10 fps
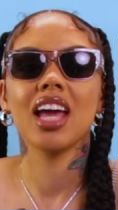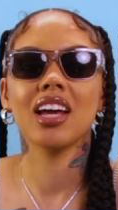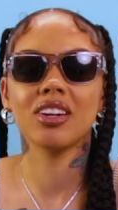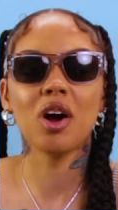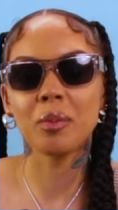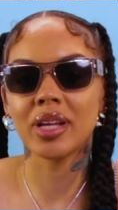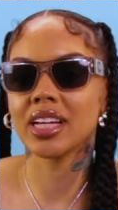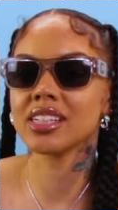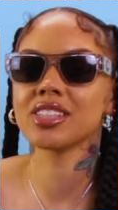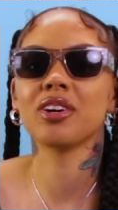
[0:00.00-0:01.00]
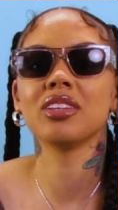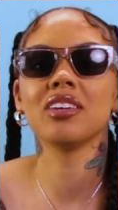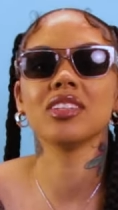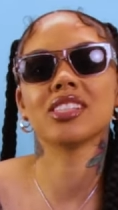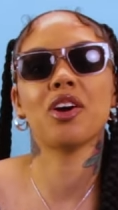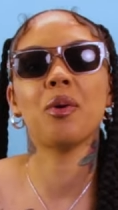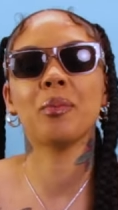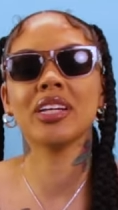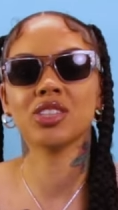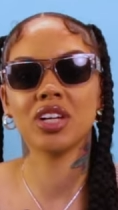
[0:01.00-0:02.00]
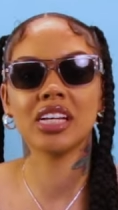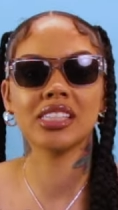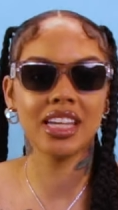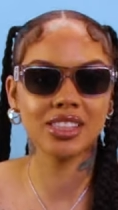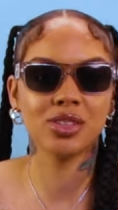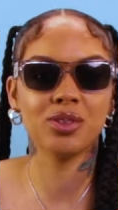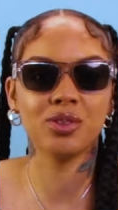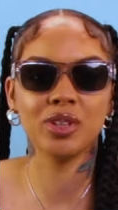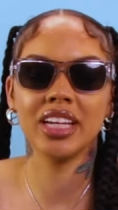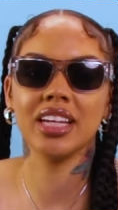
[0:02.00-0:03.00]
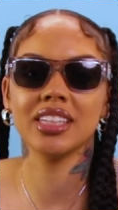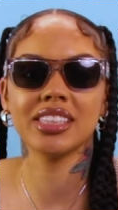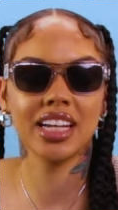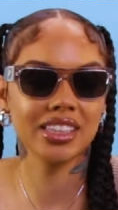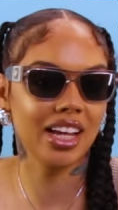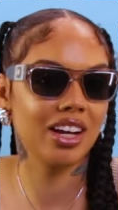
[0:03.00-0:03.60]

And all my ladies gonna love it. So make sure y'all stay tuned and check that